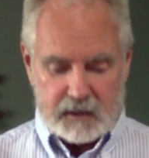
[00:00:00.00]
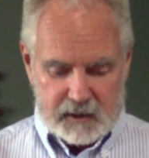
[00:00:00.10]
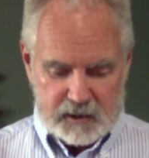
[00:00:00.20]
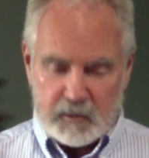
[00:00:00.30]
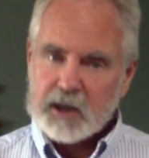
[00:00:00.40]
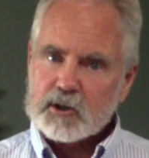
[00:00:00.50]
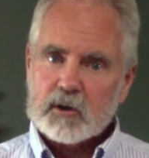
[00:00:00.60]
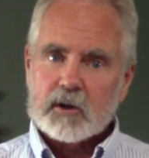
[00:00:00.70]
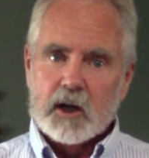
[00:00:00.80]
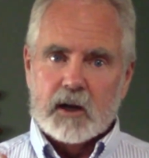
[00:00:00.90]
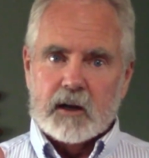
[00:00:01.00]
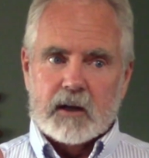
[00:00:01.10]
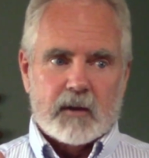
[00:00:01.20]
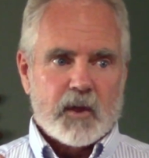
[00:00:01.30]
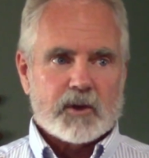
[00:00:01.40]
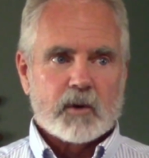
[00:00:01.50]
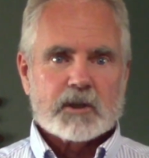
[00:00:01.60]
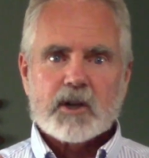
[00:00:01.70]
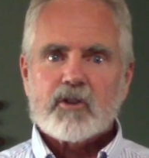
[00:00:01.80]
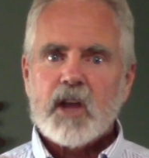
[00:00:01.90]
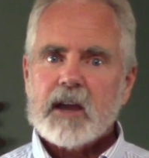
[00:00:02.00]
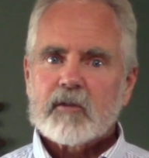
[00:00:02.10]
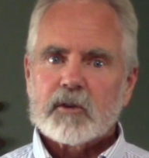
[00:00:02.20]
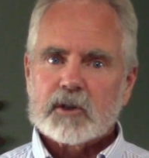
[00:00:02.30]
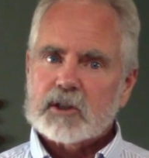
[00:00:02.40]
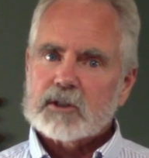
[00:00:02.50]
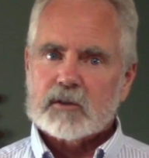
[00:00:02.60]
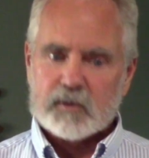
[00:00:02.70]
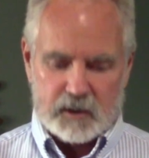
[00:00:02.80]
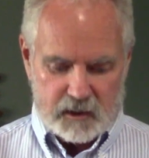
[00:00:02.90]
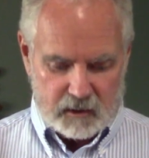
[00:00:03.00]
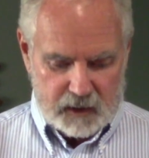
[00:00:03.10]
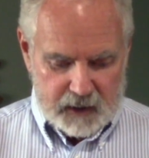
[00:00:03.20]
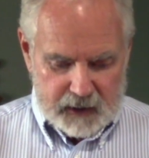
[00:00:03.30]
to make sure that there was a thankfulness in front of the ark,